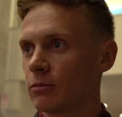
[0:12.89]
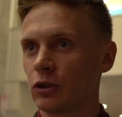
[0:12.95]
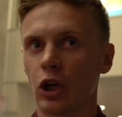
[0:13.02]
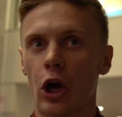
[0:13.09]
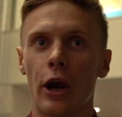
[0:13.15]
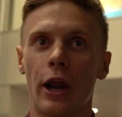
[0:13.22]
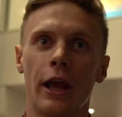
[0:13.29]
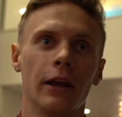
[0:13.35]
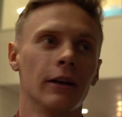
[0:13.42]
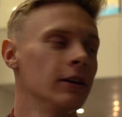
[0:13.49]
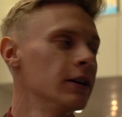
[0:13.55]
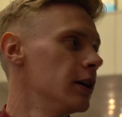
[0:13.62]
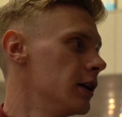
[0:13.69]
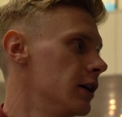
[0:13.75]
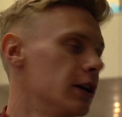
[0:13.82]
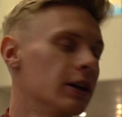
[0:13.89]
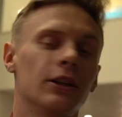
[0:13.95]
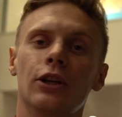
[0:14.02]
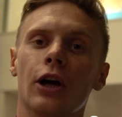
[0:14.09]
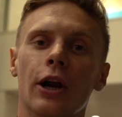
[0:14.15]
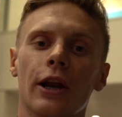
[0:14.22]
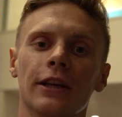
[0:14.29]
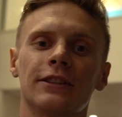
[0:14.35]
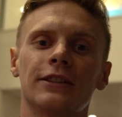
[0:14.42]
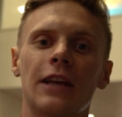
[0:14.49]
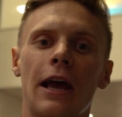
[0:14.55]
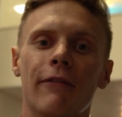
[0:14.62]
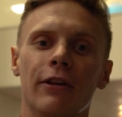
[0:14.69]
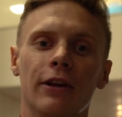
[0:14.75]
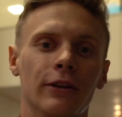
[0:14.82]
done it, done at
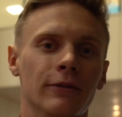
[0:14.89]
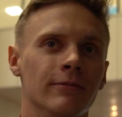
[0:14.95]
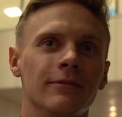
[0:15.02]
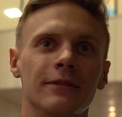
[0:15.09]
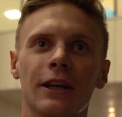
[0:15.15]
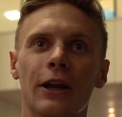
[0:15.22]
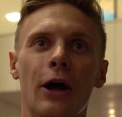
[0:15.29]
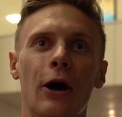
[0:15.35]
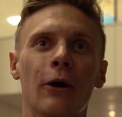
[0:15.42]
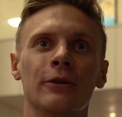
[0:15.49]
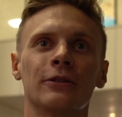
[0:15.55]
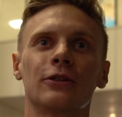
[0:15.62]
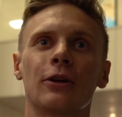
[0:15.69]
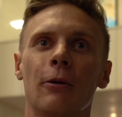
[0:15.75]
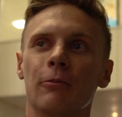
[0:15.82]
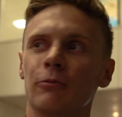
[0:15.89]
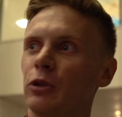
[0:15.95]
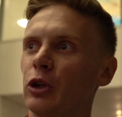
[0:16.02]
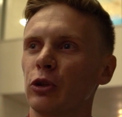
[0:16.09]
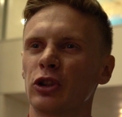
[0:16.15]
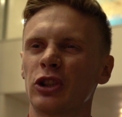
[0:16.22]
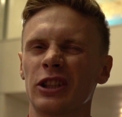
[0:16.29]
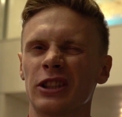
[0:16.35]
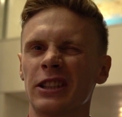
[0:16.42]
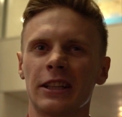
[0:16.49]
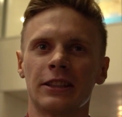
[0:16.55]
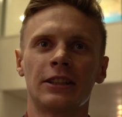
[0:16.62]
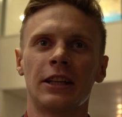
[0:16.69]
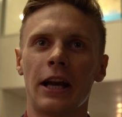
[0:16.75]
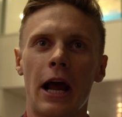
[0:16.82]
seven, you know, so I'm used to
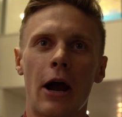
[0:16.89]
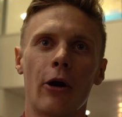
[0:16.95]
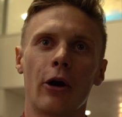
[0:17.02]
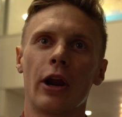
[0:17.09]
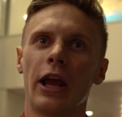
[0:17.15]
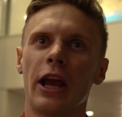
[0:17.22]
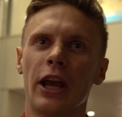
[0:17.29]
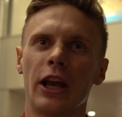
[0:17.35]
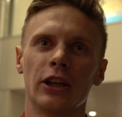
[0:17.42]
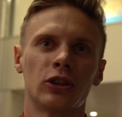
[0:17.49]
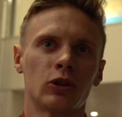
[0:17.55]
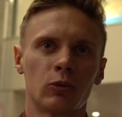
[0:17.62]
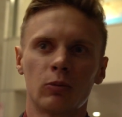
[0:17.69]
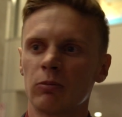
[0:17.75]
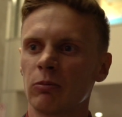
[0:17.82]
sixteen hour days.